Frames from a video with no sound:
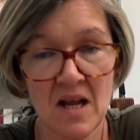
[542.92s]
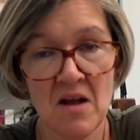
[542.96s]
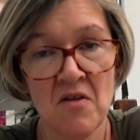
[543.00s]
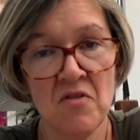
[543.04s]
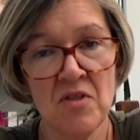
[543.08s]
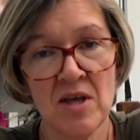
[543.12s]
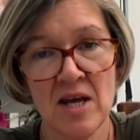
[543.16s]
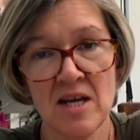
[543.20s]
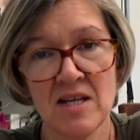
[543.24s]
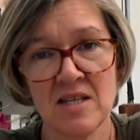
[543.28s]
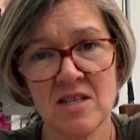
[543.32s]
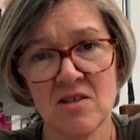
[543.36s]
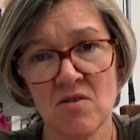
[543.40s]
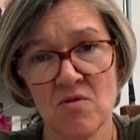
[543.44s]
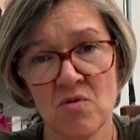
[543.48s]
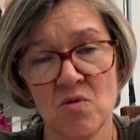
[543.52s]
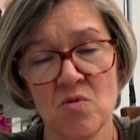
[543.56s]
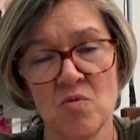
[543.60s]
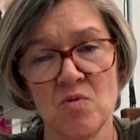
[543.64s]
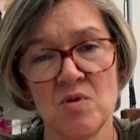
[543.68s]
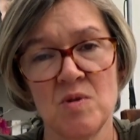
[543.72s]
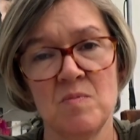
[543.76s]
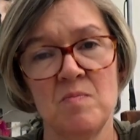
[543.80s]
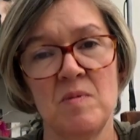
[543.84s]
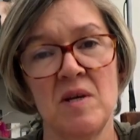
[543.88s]
That, of
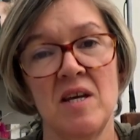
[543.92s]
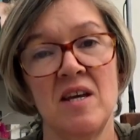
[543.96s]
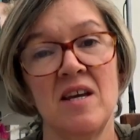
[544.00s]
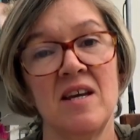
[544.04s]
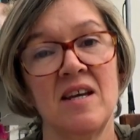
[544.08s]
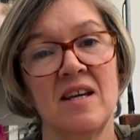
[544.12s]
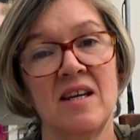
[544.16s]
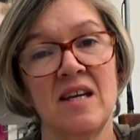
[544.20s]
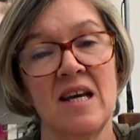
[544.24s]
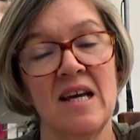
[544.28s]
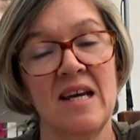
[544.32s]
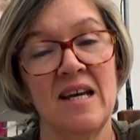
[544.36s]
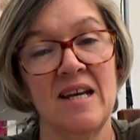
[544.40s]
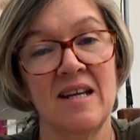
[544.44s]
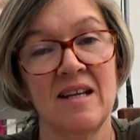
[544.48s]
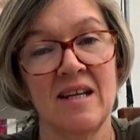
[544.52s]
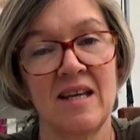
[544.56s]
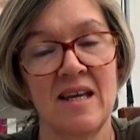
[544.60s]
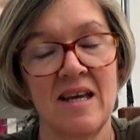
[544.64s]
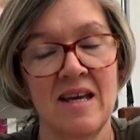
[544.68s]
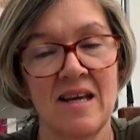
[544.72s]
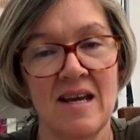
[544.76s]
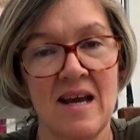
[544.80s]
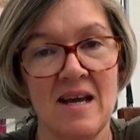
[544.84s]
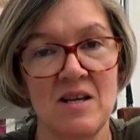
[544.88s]
course, being in
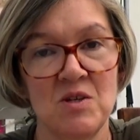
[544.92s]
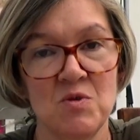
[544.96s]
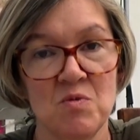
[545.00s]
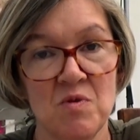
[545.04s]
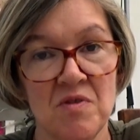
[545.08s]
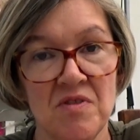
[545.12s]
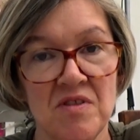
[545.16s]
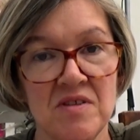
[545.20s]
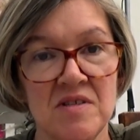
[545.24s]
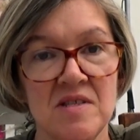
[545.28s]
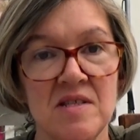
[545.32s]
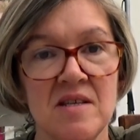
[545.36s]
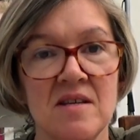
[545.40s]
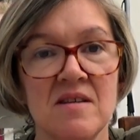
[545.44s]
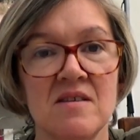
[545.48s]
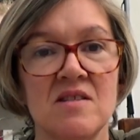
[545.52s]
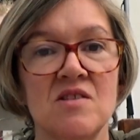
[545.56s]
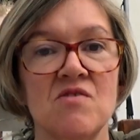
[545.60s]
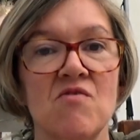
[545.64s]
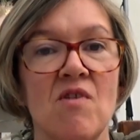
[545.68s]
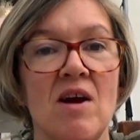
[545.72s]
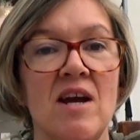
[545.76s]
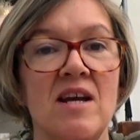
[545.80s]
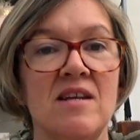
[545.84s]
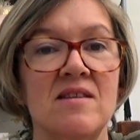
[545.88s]
King Edward VI's
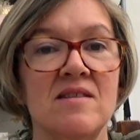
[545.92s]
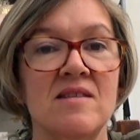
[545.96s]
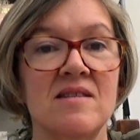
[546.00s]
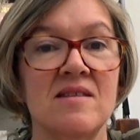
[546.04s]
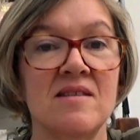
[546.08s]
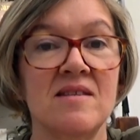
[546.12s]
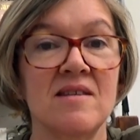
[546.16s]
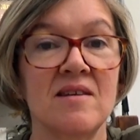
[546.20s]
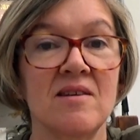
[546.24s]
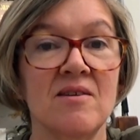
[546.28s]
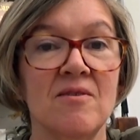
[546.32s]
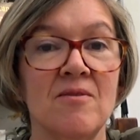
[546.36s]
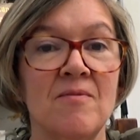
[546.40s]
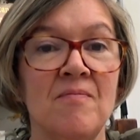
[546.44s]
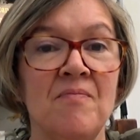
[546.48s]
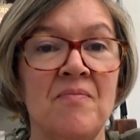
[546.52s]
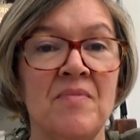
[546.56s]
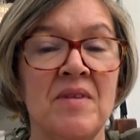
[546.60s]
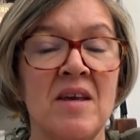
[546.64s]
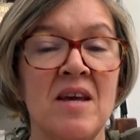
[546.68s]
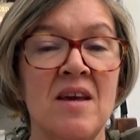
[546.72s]
reign still.